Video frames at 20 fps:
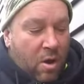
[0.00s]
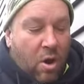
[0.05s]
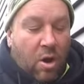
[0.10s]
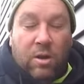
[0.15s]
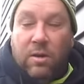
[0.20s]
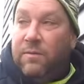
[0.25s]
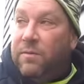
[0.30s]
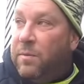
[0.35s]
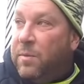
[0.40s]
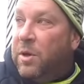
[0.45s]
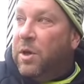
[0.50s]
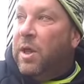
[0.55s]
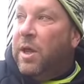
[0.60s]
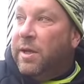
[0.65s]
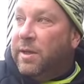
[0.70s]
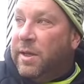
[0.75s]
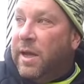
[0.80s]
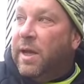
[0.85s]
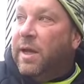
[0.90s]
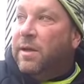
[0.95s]
all of them are
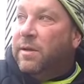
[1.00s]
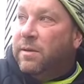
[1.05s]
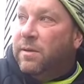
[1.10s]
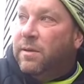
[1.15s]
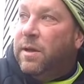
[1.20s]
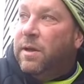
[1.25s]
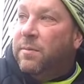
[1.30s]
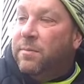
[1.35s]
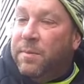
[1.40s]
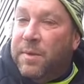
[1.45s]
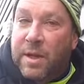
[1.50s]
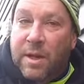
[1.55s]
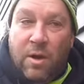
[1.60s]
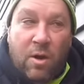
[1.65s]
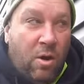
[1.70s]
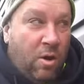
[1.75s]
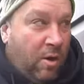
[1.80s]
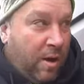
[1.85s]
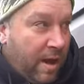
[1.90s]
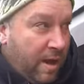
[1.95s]
like that. Okay. Yep, they
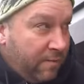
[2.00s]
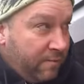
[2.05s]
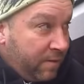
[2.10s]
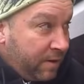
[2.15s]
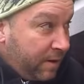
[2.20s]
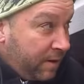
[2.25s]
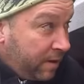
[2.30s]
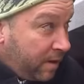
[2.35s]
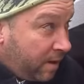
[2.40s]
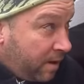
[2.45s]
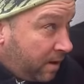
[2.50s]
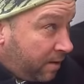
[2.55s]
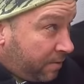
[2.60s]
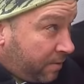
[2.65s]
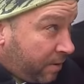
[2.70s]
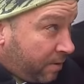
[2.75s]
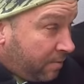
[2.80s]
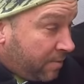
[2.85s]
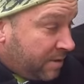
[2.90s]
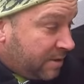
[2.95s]
all have a
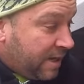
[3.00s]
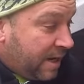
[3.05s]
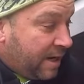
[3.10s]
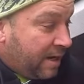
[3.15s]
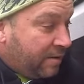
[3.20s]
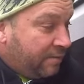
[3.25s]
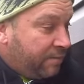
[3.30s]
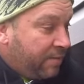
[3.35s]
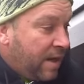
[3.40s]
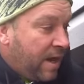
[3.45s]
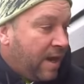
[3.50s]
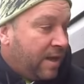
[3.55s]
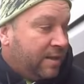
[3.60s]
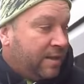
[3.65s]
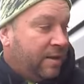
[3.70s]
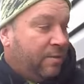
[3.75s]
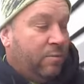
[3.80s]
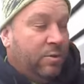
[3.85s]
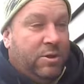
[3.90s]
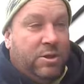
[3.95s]
thermostat. If not,
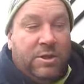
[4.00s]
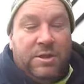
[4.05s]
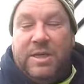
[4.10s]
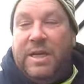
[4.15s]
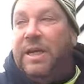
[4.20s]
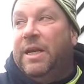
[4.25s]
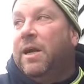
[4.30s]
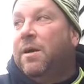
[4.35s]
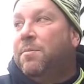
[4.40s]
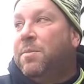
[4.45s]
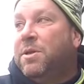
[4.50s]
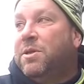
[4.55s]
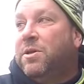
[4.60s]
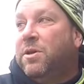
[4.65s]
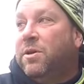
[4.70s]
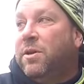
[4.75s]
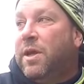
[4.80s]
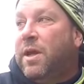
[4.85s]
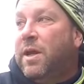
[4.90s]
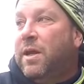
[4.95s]
they would just heat up
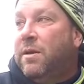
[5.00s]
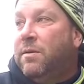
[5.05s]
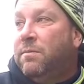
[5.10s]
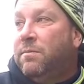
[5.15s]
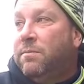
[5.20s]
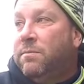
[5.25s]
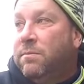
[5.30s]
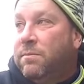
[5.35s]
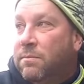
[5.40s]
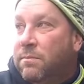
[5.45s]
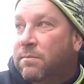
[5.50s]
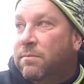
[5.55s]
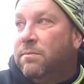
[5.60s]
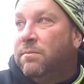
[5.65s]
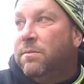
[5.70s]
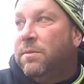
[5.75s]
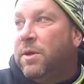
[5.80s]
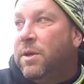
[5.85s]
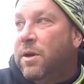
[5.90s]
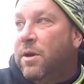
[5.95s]
until they,
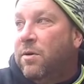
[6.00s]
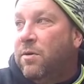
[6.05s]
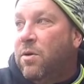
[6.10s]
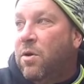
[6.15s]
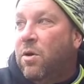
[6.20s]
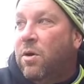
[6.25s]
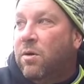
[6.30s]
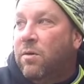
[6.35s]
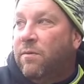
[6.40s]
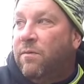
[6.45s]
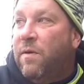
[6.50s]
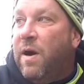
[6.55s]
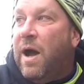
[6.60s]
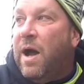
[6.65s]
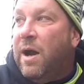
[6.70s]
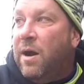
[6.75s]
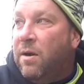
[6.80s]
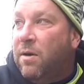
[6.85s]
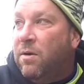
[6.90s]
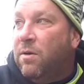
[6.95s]
you know, caught on
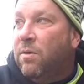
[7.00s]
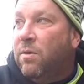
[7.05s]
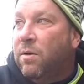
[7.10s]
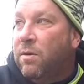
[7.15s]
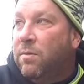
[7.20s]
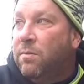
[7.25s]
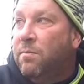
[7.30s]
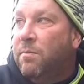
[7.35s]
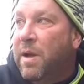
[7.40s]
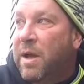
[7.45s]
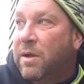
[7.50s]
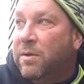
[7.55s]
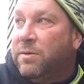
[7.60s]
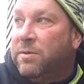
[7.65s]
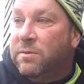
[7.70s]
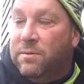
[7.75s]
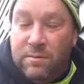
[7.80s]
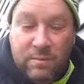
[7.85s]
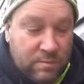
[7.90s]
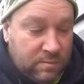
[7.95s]
fire or melt.
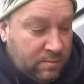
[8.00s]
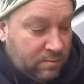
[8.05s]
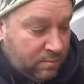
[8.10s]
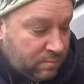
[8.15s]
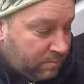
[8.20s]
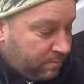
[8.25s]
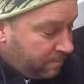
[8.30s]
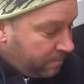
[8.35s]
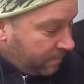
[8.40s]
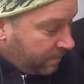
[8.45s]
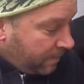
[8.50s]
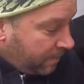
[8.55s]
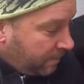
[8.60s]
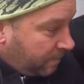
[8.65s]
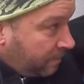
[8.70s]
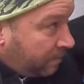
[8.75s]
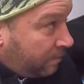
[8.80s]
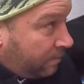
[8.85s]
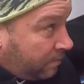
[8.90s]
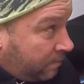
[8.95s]

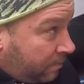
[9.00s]
So